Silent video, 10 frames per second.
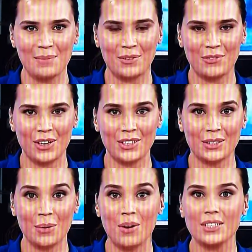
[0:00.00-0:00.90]
But
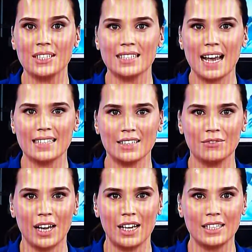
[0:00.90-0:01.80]
first, Qantas has
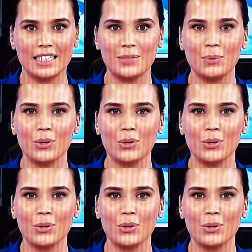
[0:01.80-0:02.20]
unveiled its